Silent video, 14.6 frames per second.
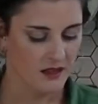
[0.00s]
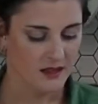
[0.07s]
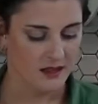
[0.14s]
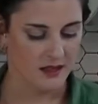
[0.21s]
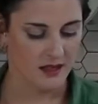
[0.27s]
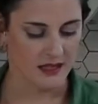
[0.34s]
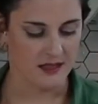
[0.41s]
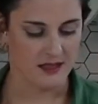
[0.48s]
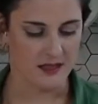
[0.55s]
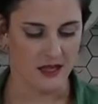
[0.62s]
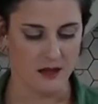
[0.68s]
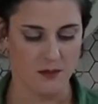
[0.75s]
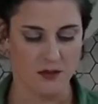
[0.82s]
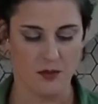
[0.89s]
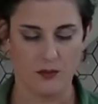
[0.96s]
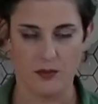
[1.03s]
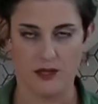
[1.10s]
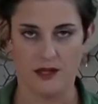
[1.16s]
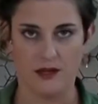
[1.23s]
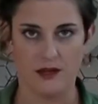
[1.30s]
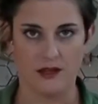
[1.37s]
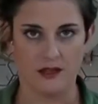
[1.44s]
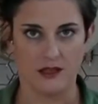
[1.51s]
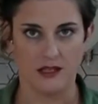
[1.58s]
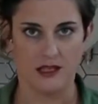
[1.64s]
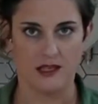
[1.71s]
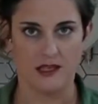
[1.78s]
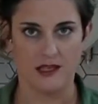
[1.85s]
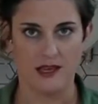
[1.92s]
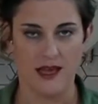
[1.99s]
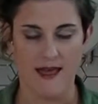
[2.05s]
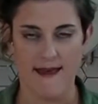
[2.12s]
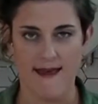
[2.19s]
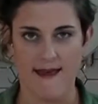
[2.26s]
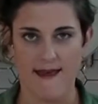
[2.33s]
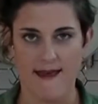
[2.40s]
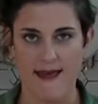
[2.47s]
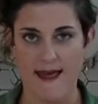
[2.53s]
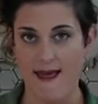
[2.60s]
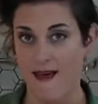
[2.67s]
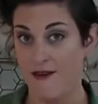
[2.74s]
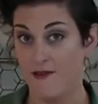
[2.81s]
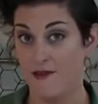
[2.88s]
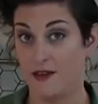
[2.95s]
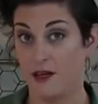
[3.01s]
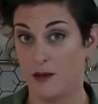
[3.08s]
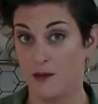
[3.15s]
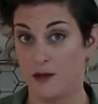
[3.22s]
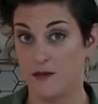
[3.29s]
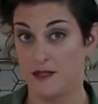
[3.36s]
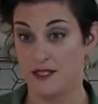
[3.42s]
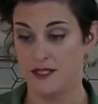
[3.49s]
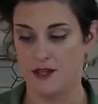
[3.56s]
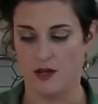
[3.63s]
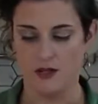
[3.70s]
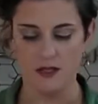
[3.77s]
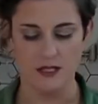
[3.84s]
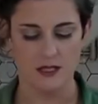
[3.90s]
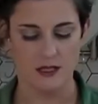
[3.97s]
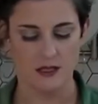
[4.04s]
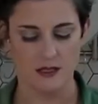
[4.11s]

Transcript: Next up, we are going to need a 1/2 cup of salt.